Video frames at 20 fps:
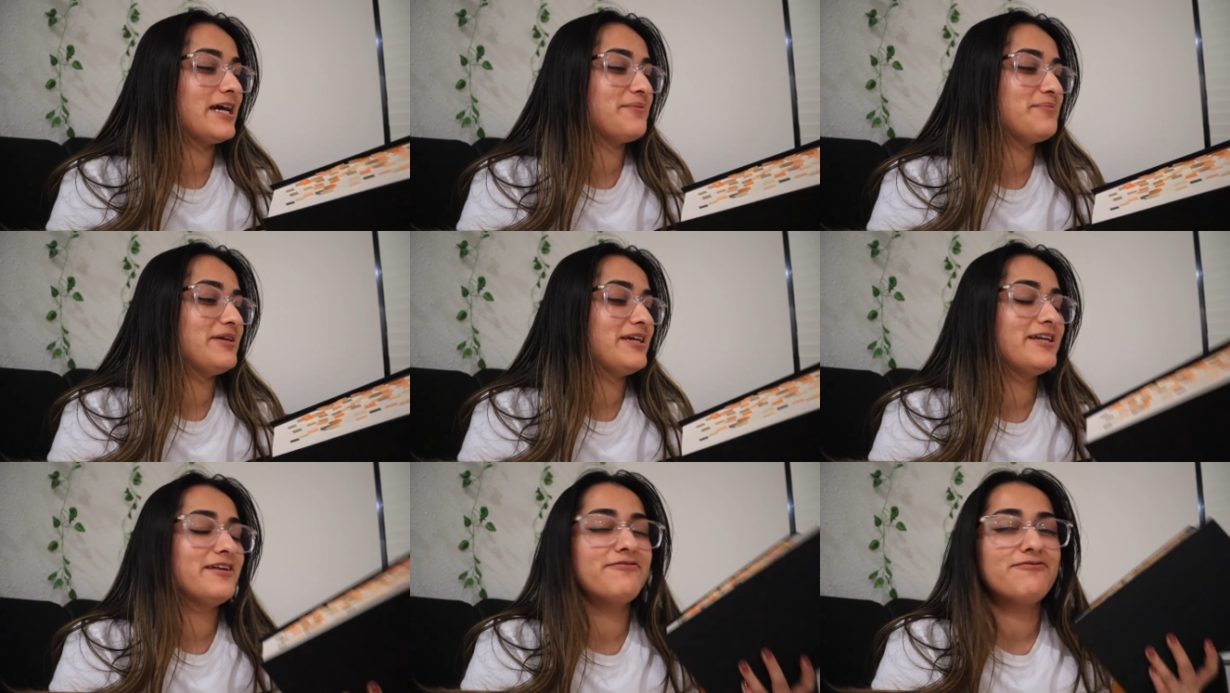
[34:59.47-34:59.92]
I
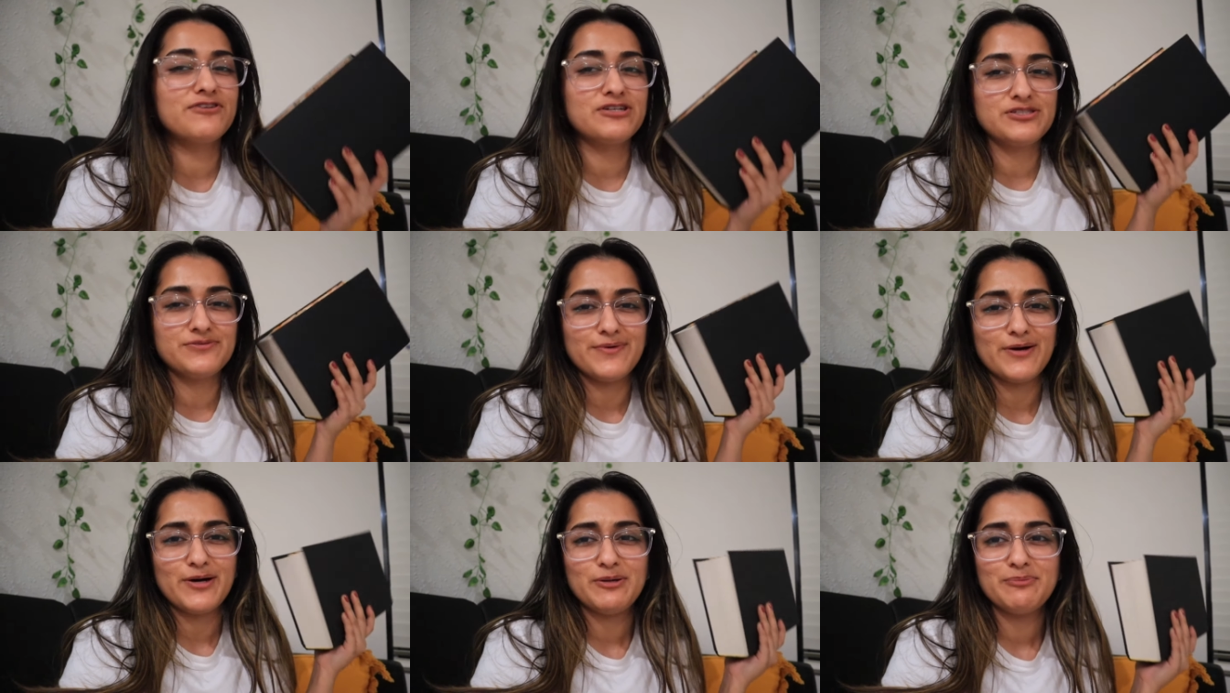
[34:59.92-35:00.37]
mean,
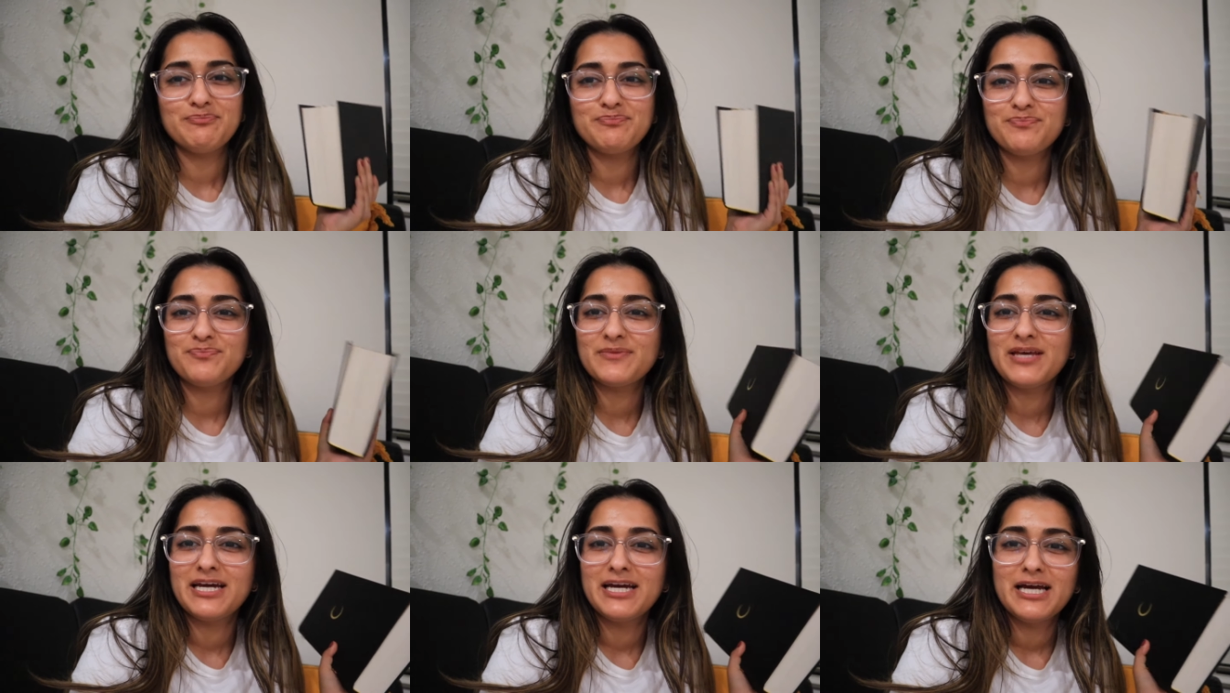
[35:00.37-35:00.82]
first of all,
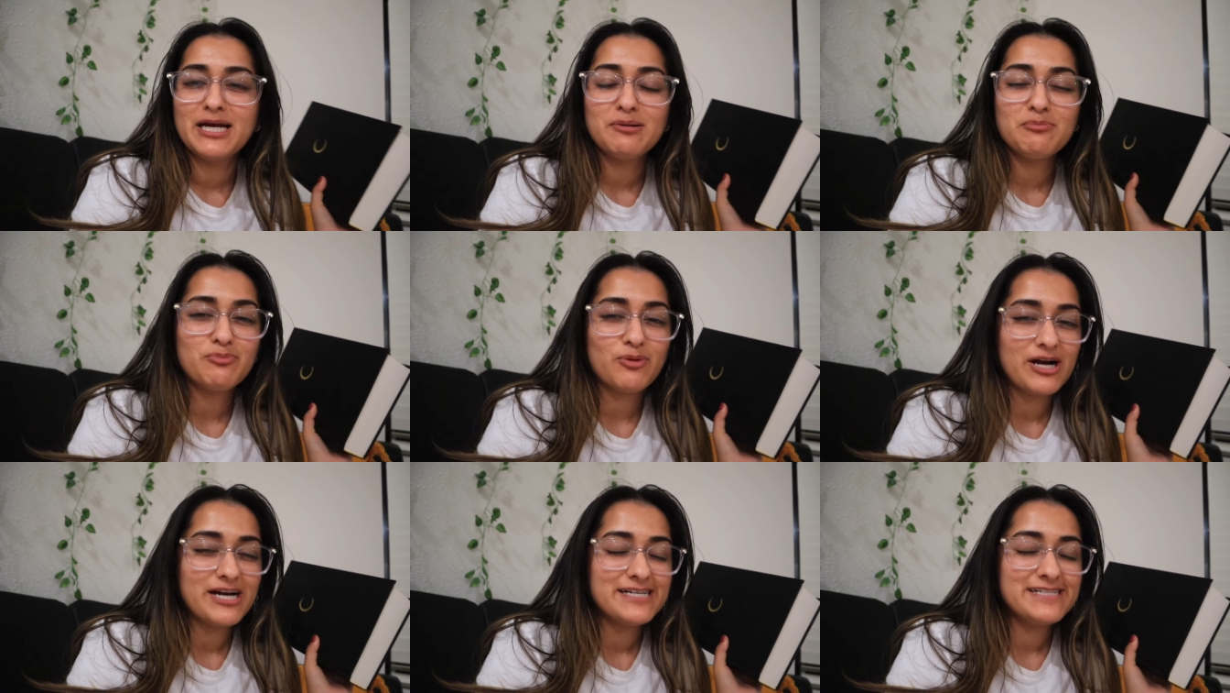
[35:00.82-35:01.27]

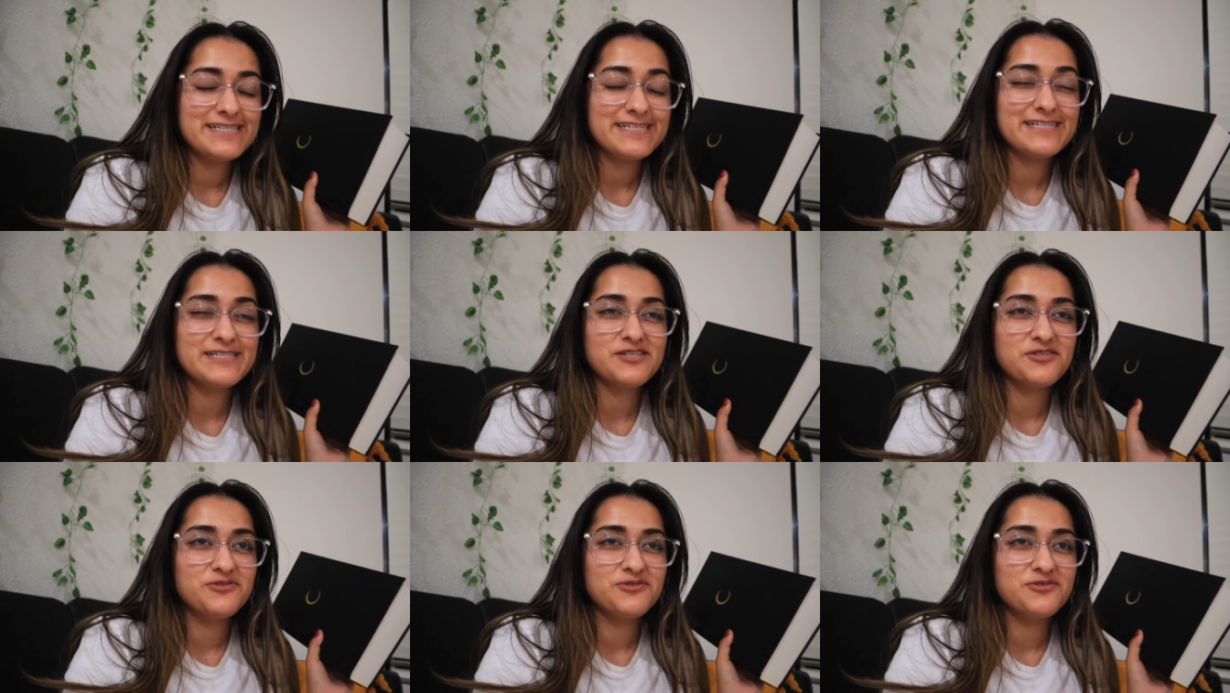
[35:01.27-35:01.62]
Bryce is